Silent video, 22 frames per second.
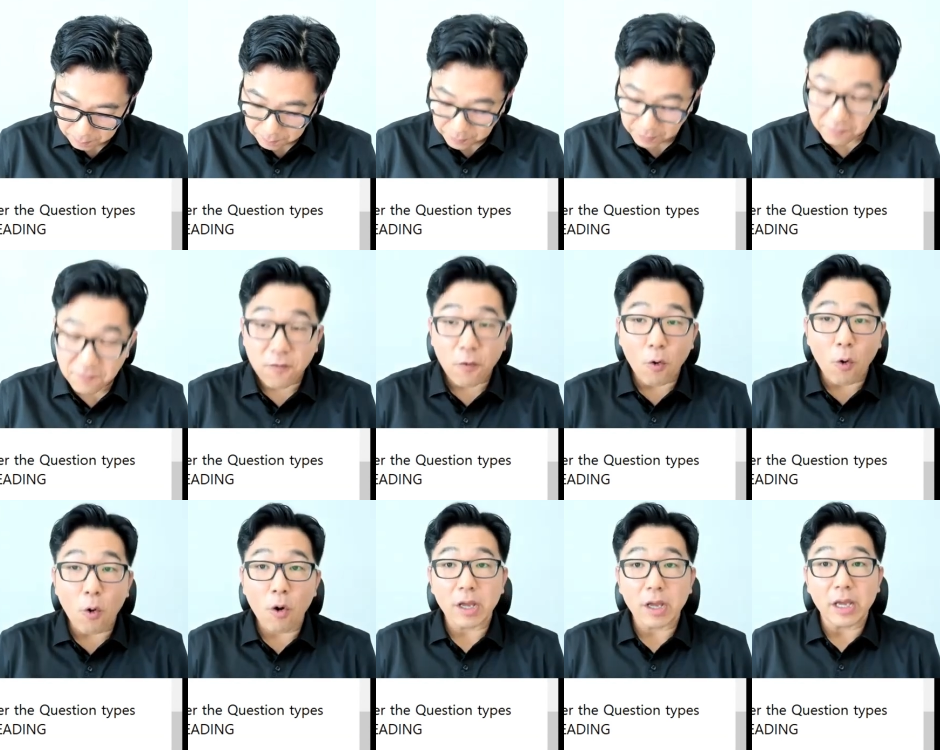
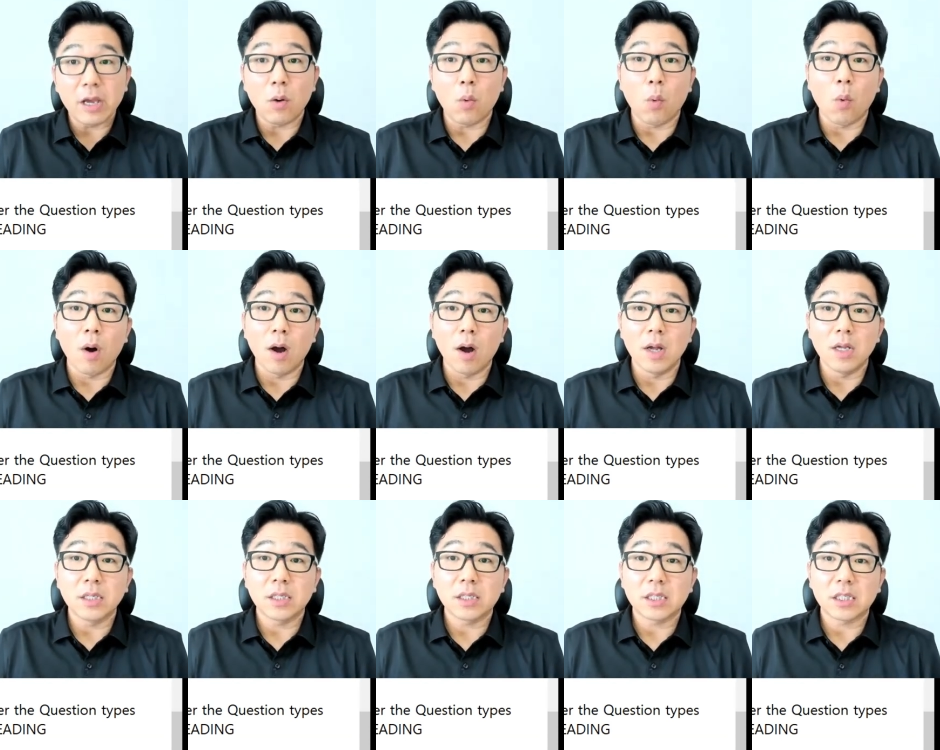before it
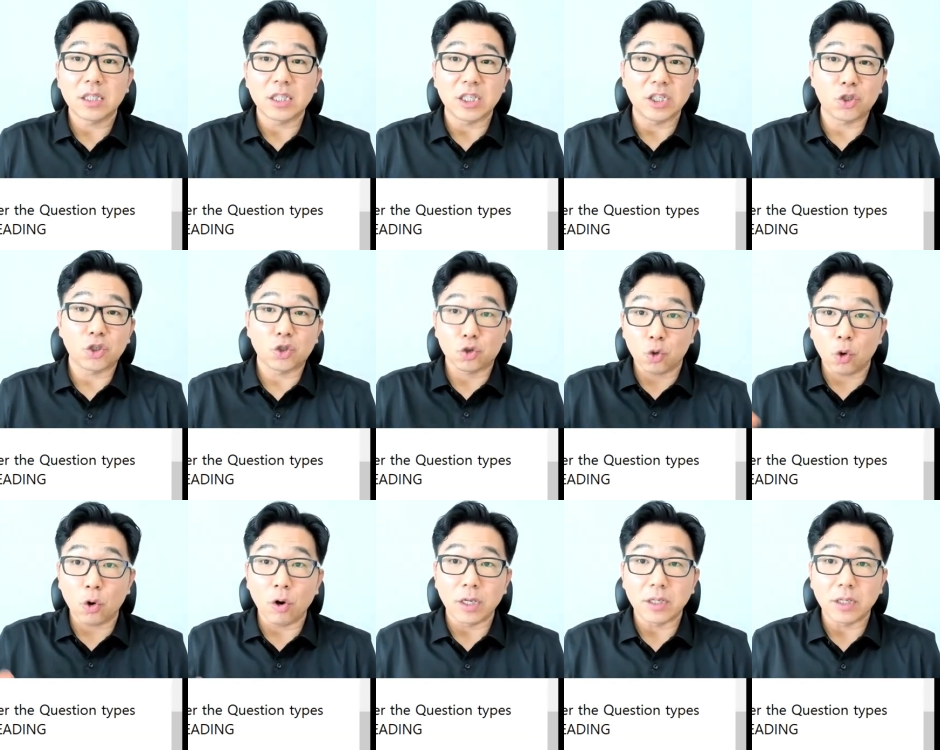was
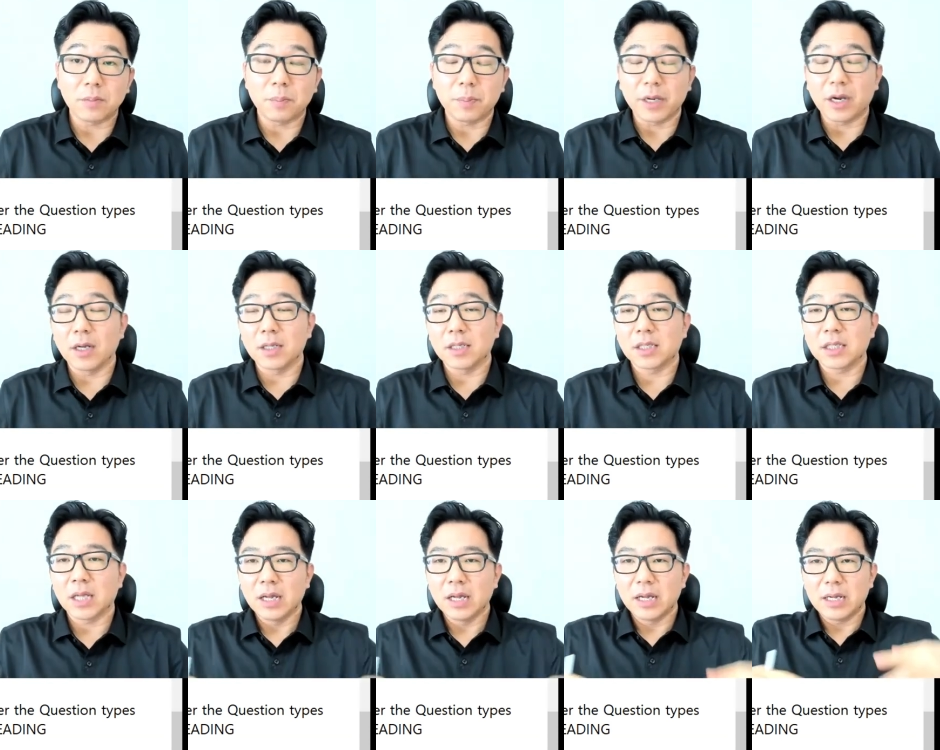destroyed,
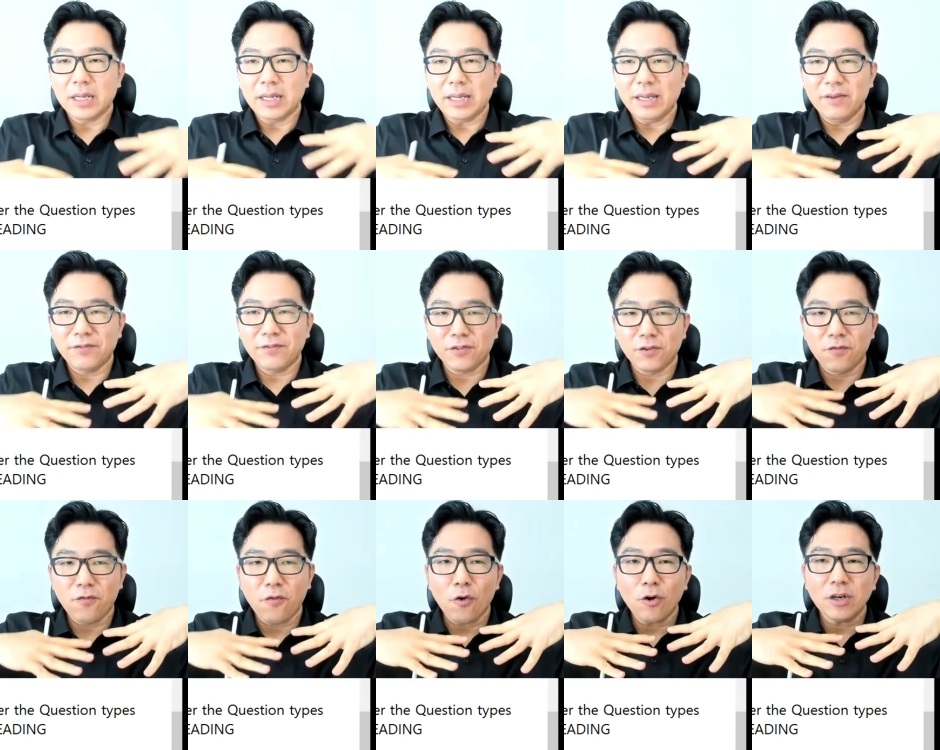because if
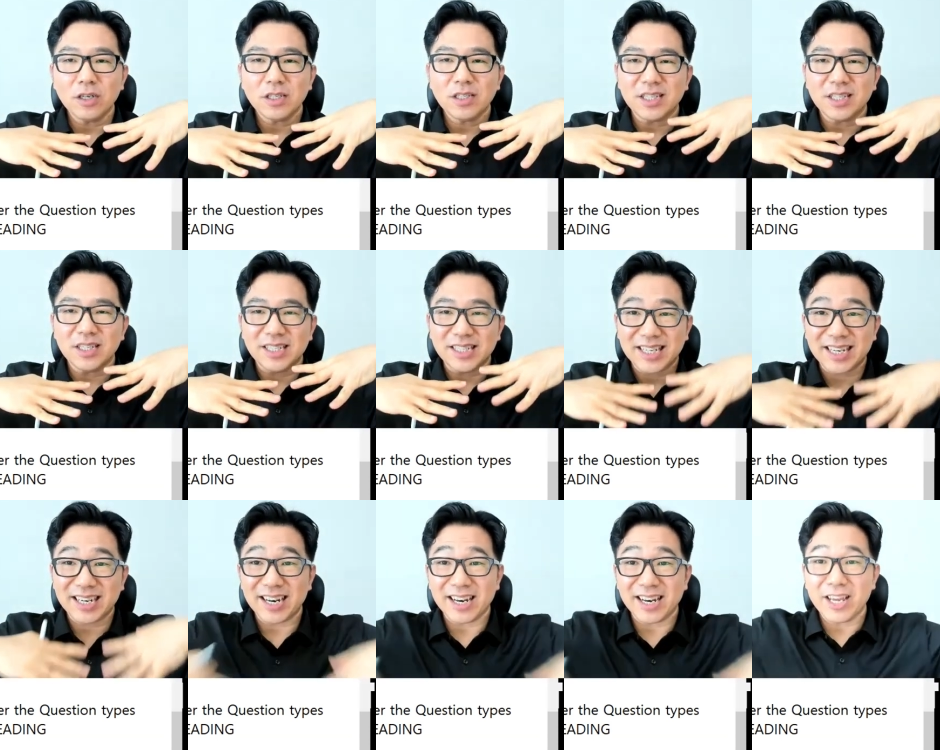the forest is
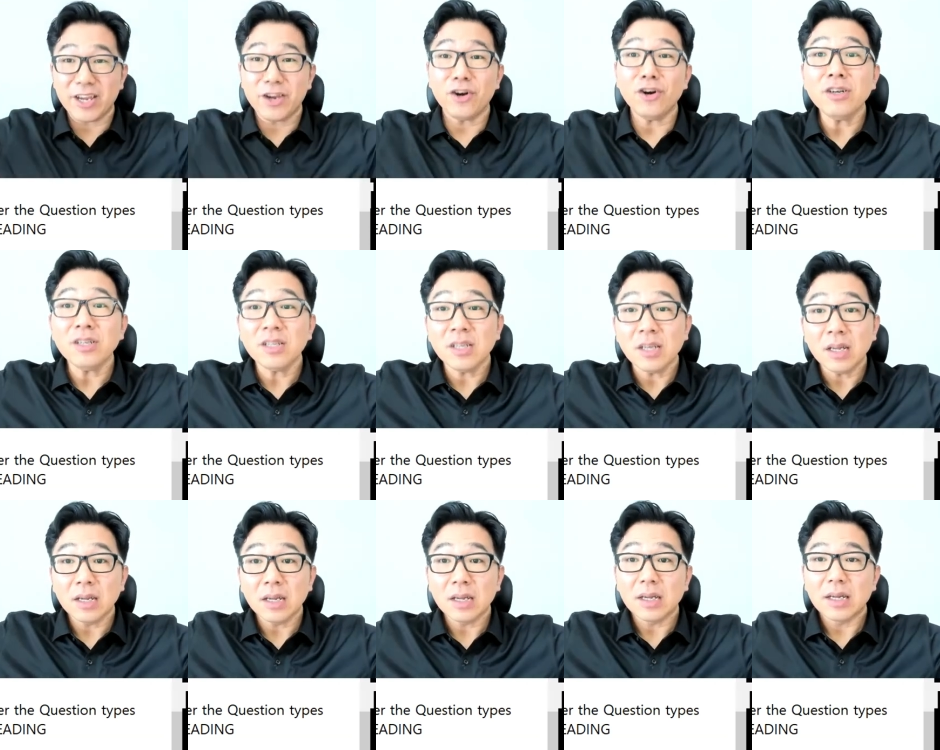cleared,
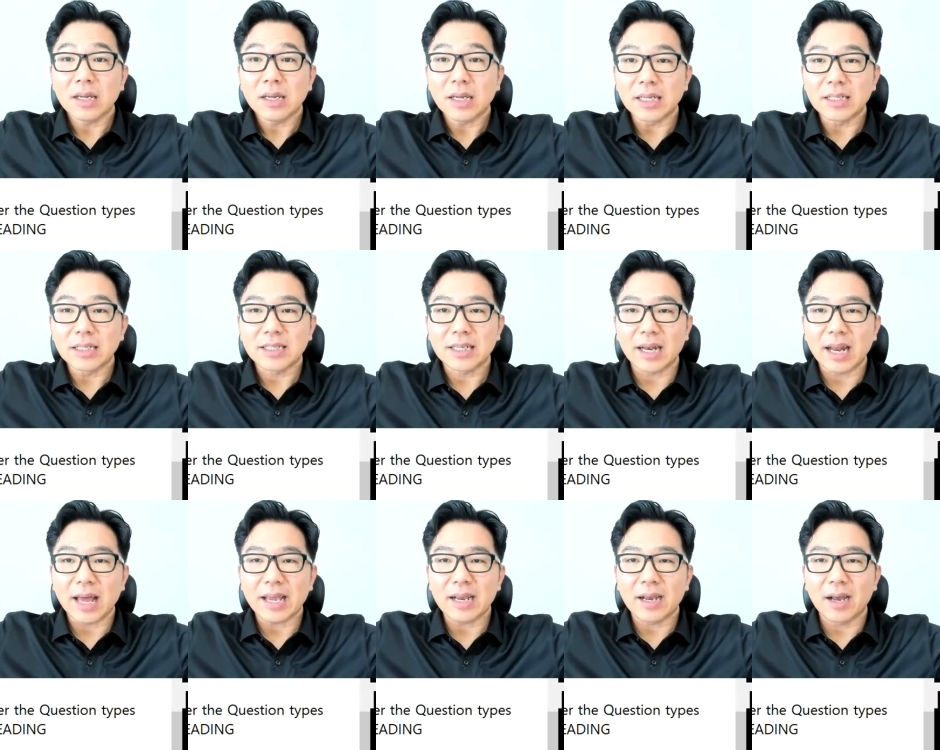it's
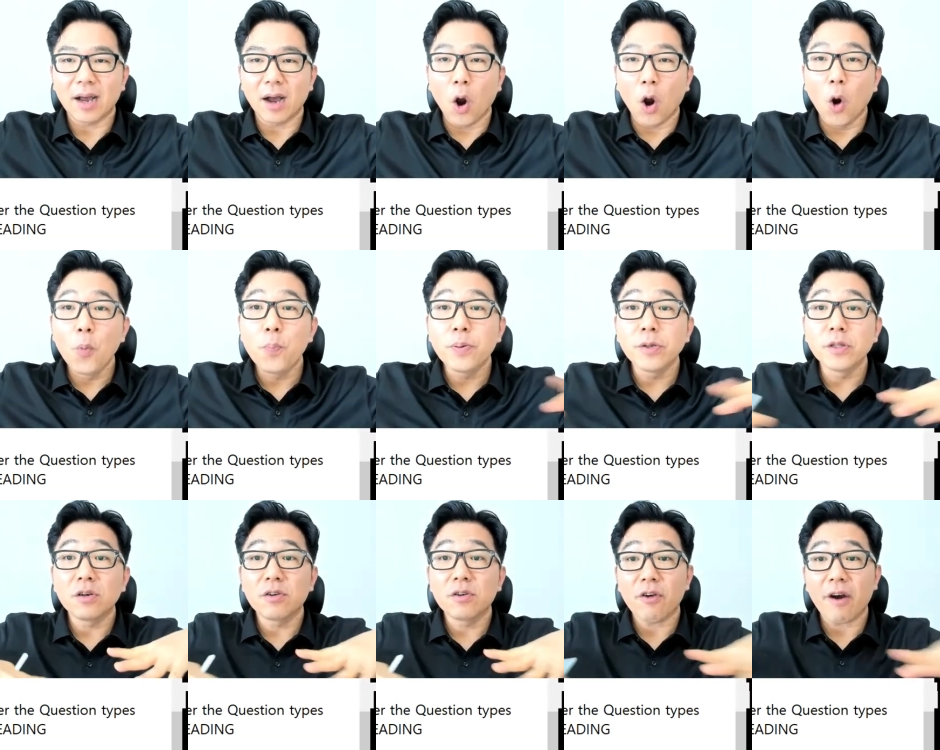like an
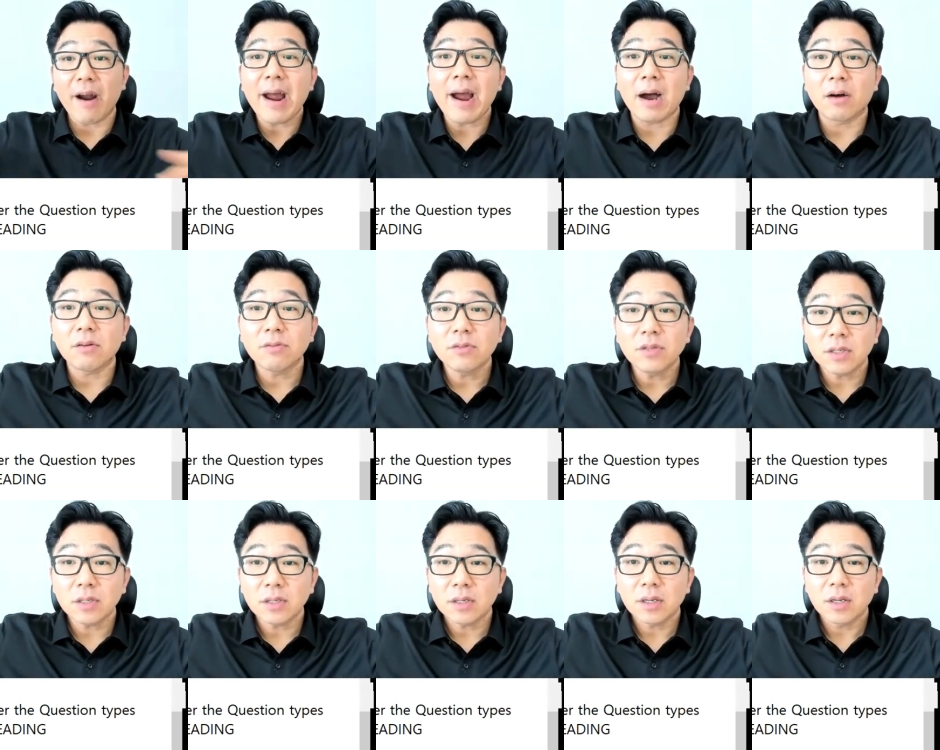open
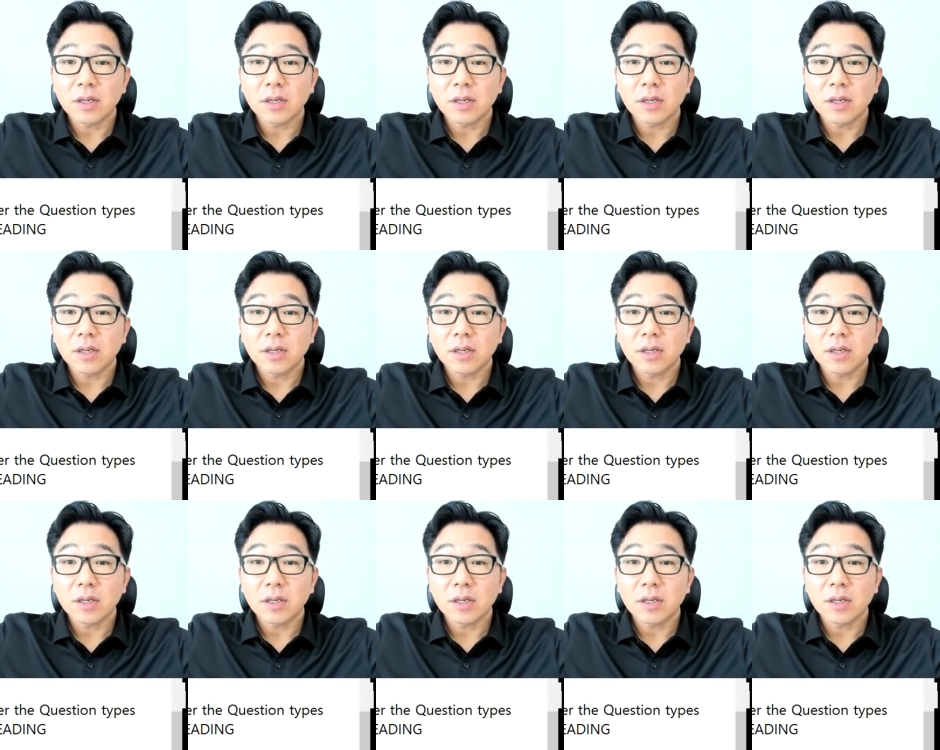ground.